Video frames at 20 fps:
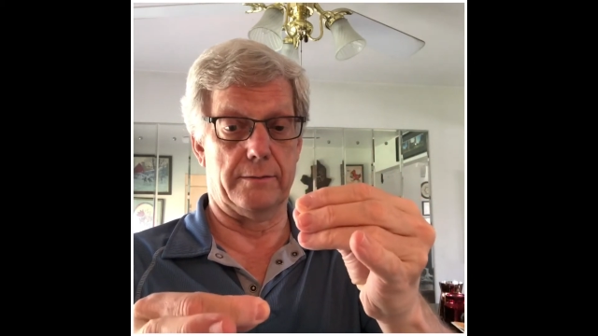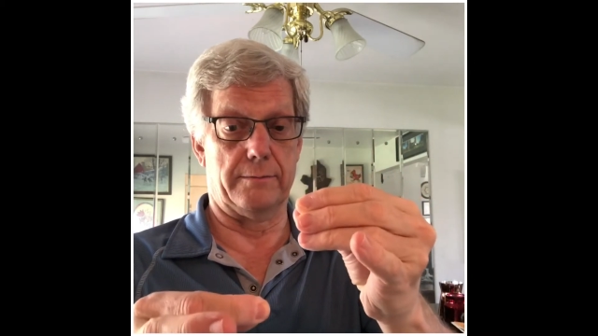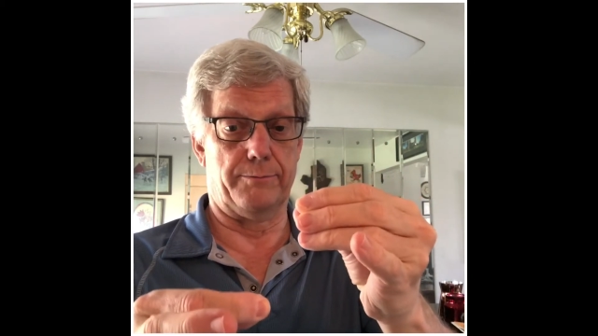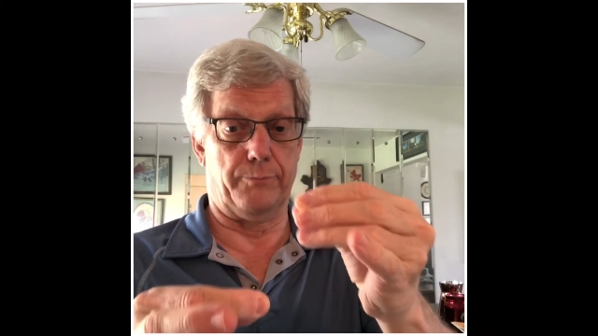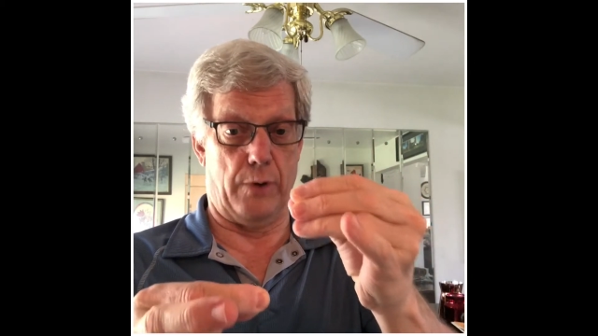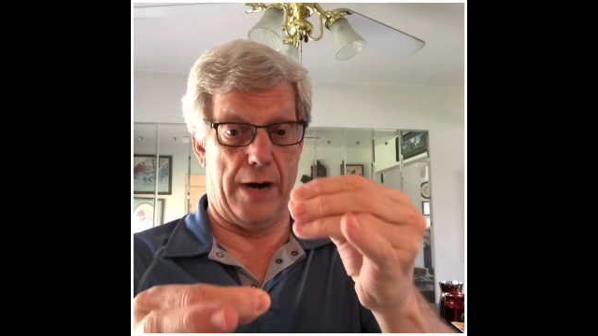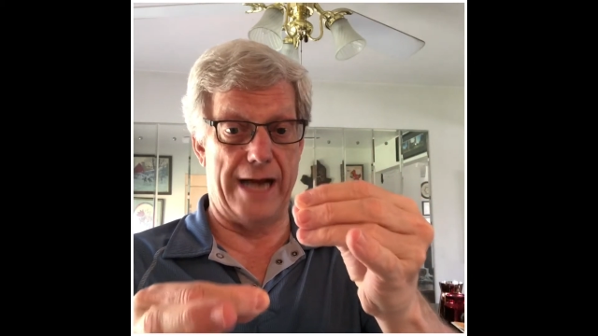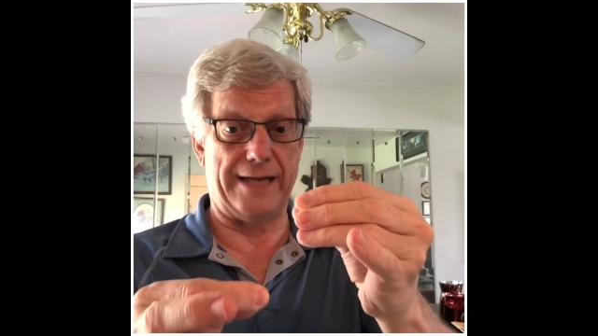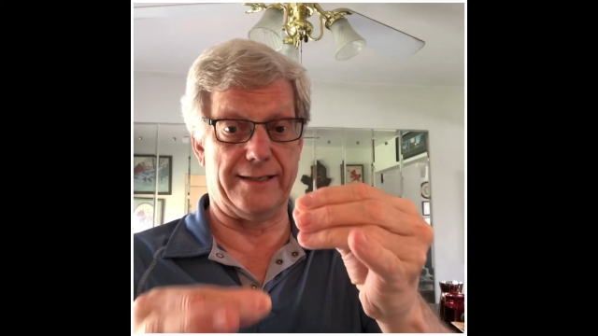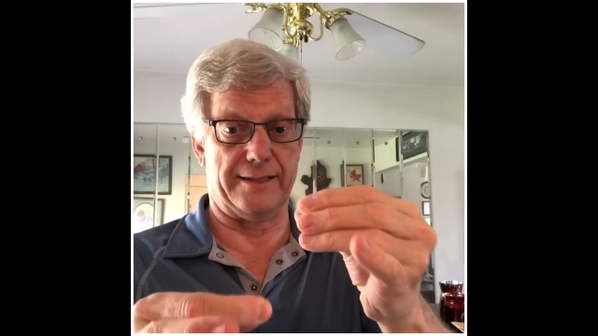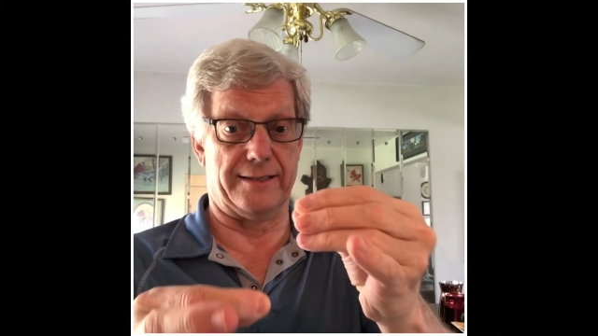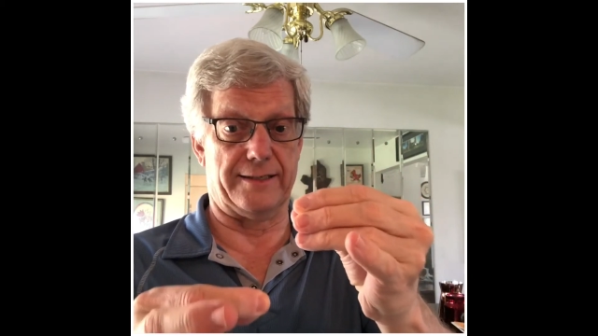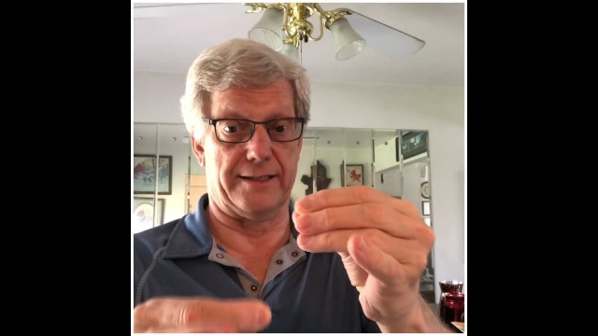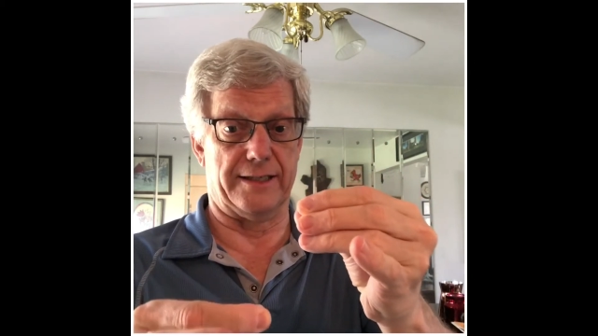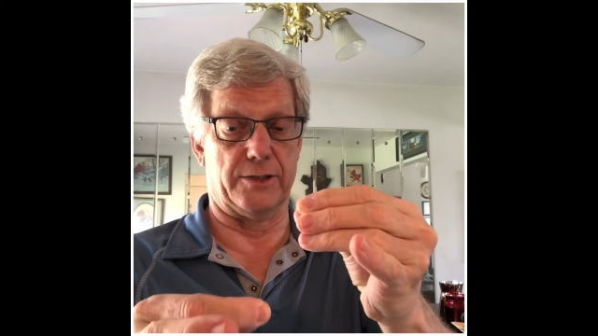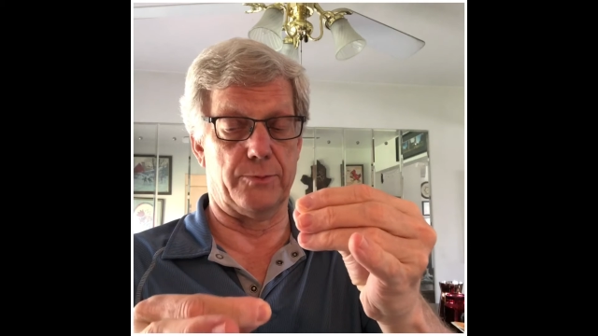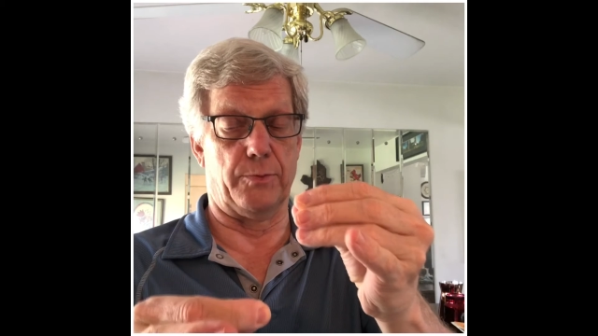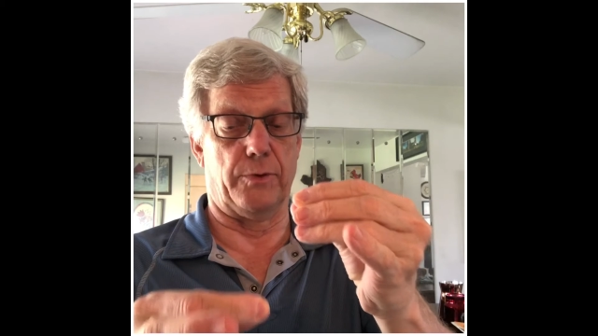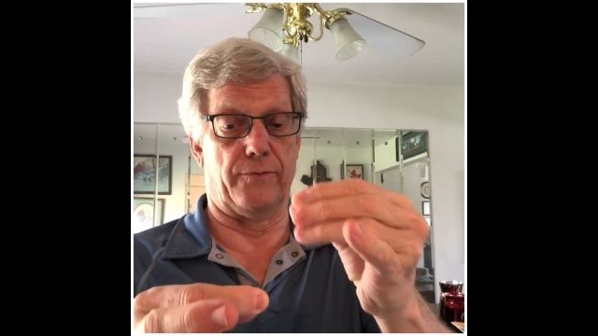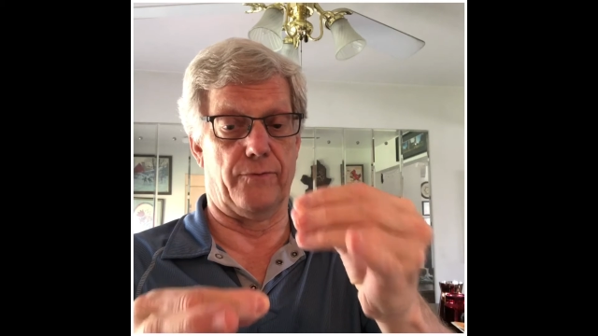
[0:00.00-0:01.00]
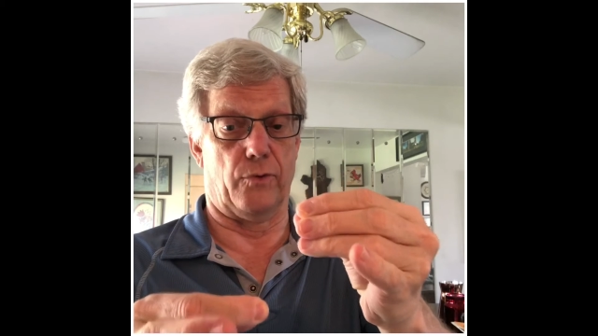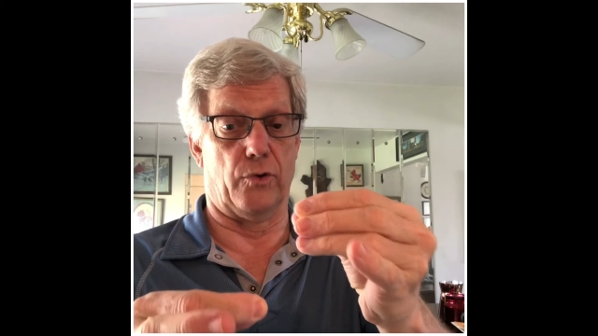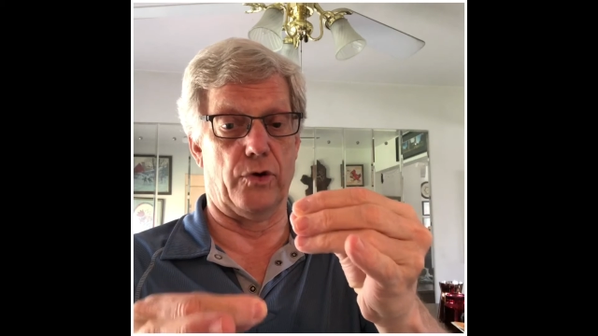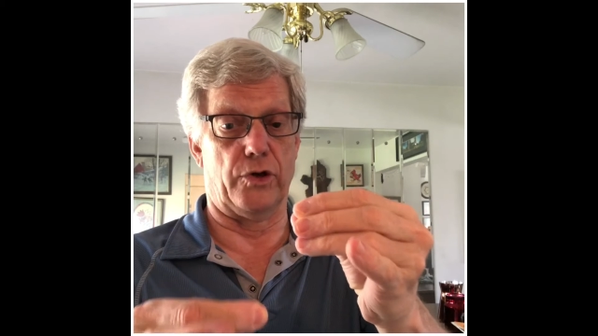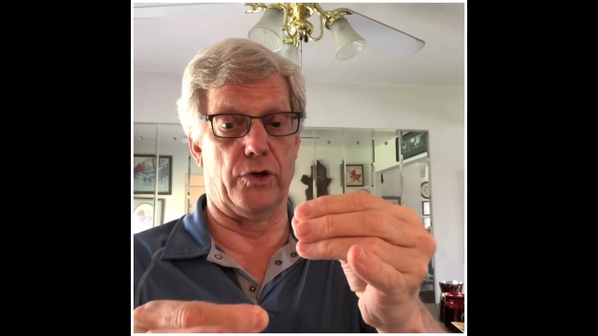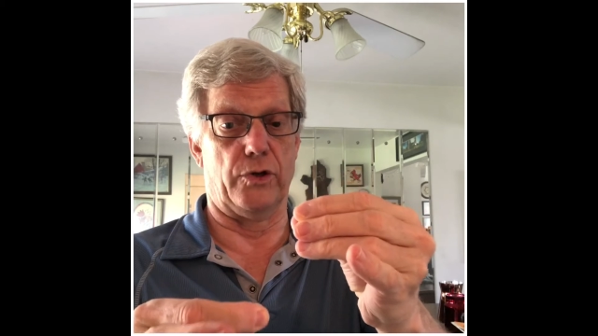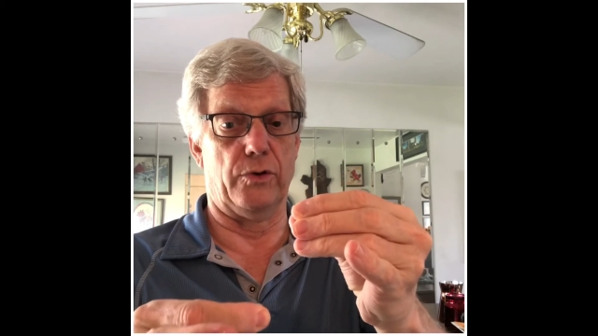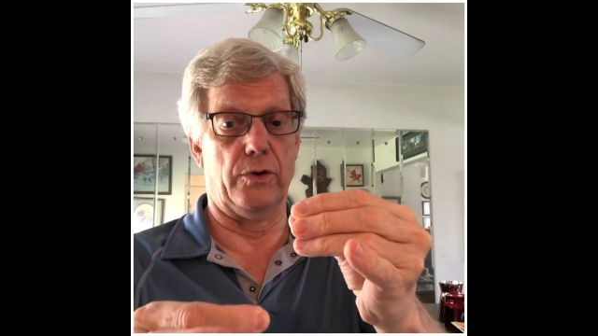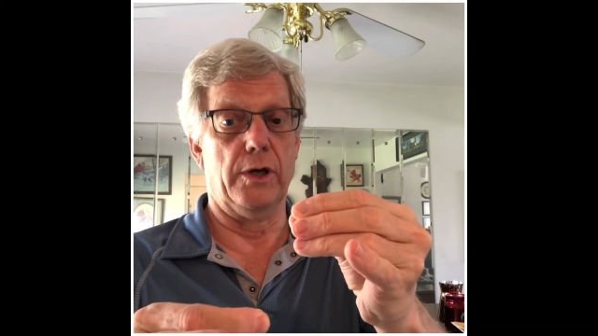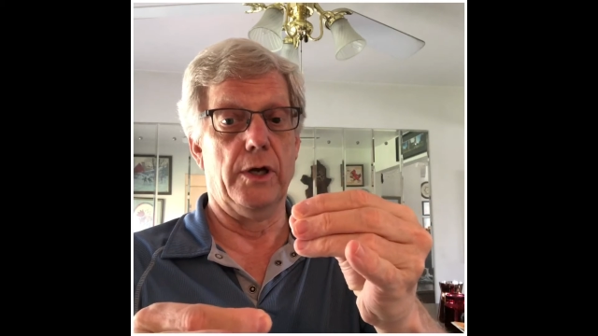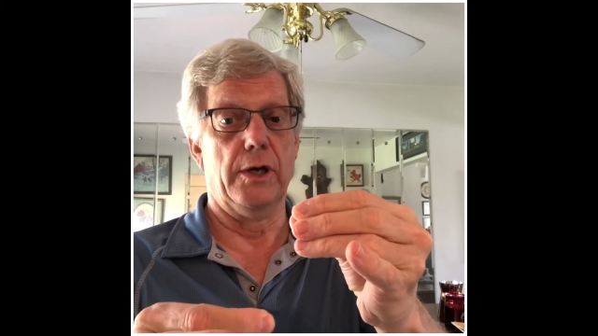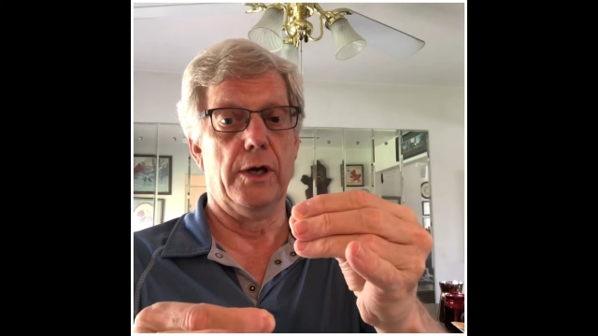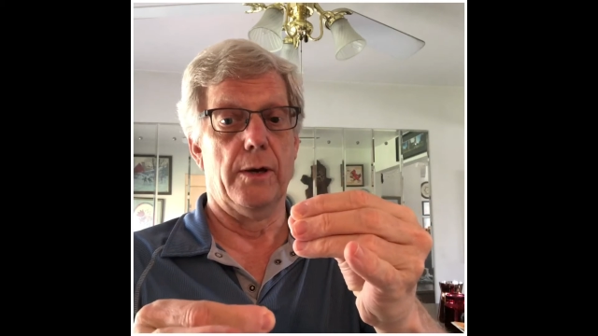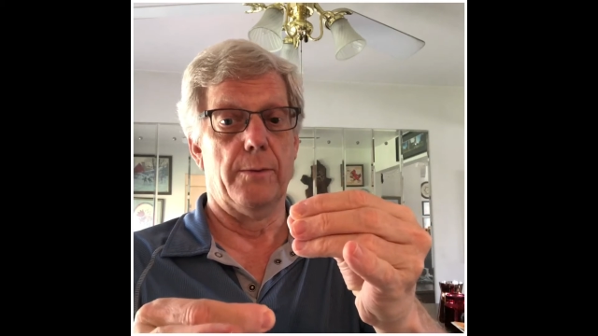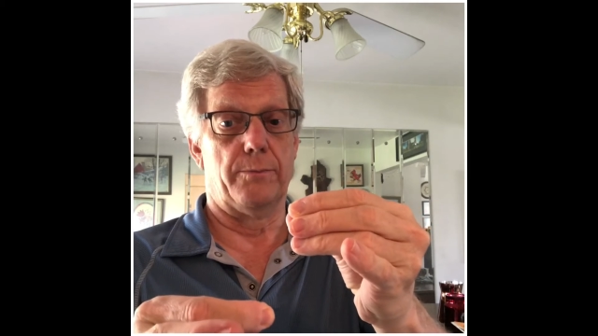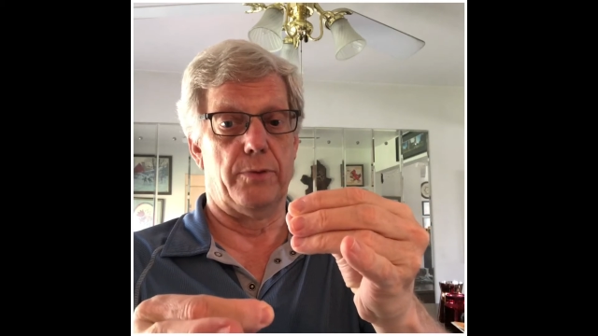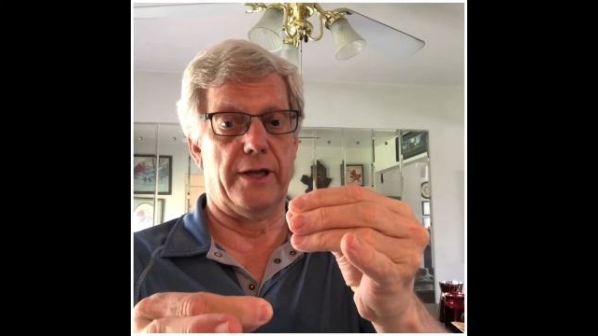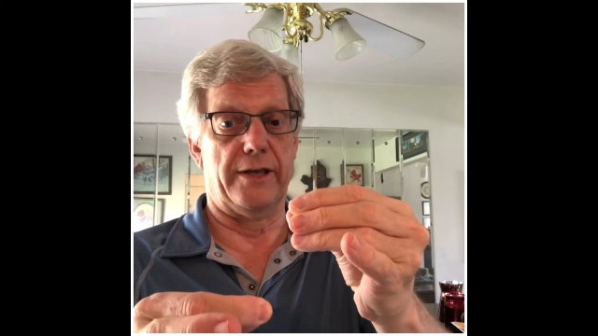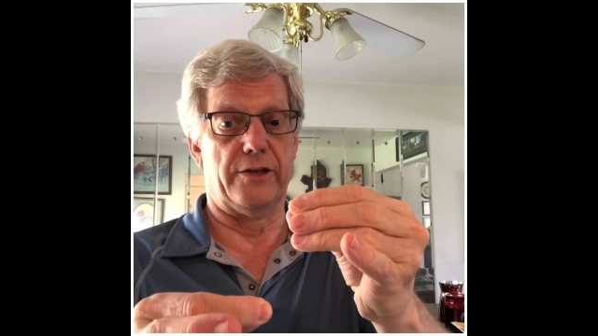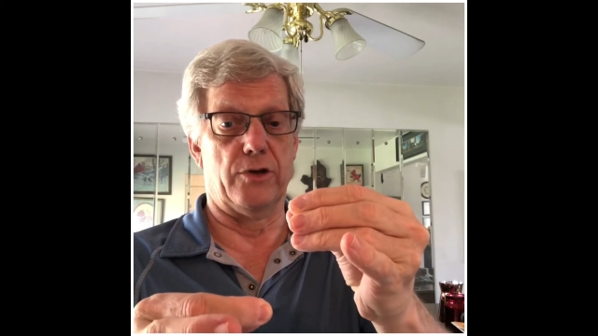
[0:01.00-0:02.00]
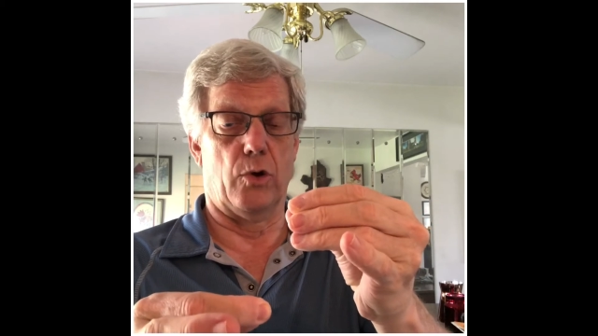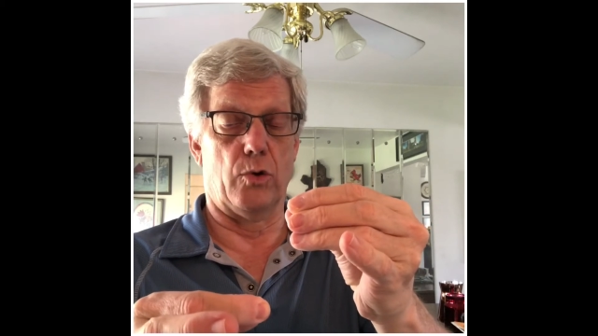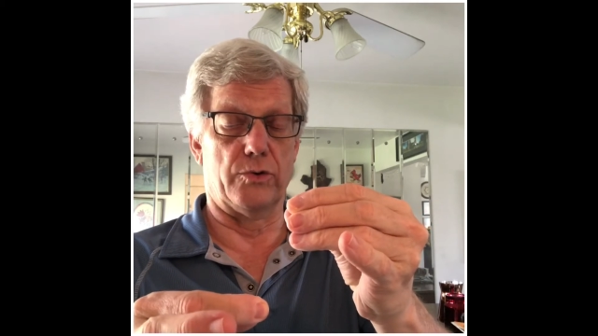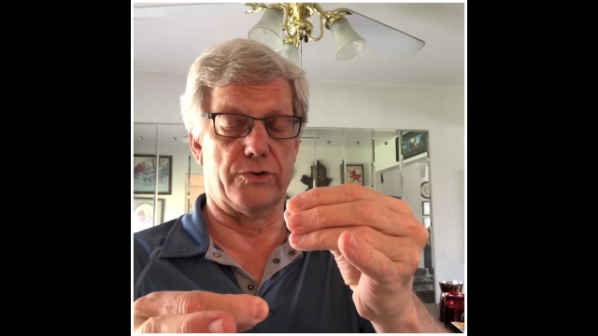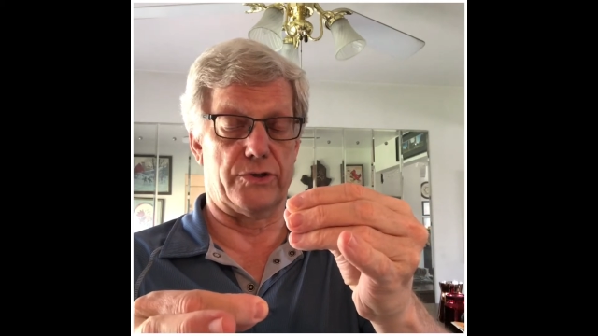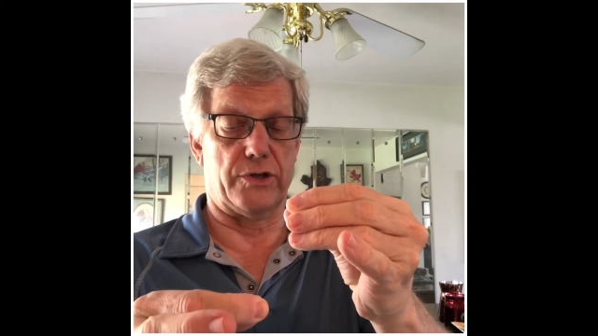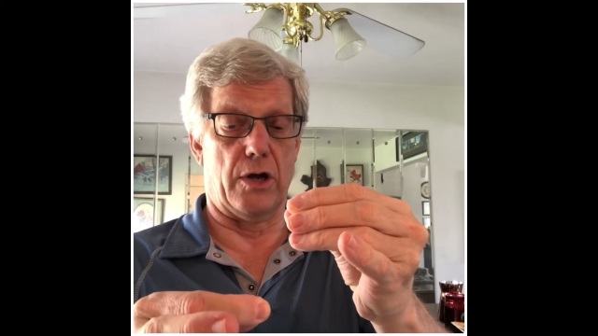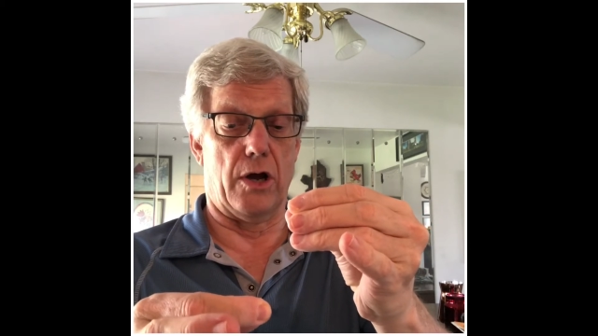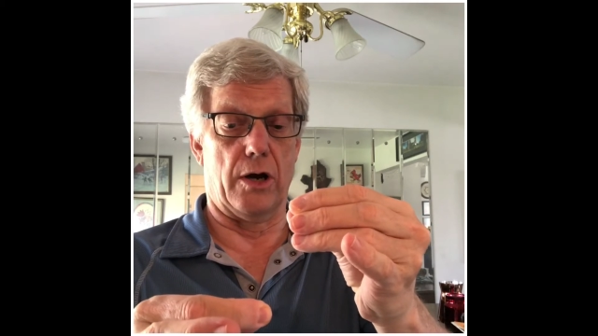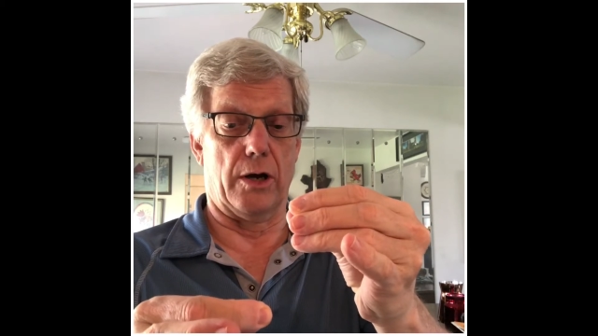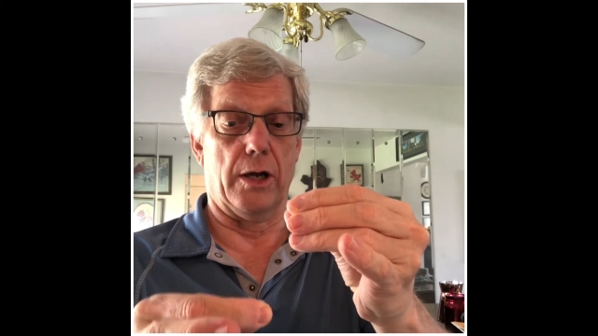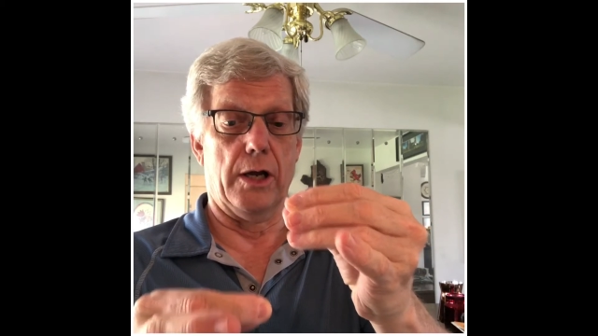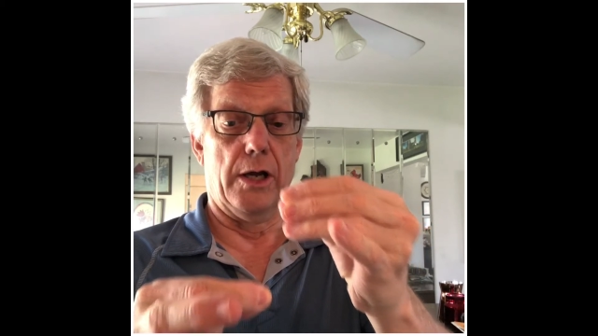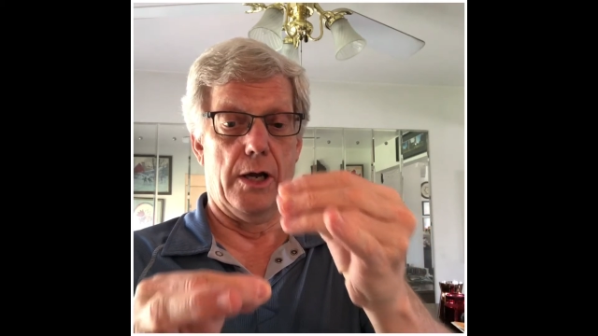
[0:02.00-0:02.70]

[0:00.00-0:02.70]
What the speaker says: practice this before you play the whole song.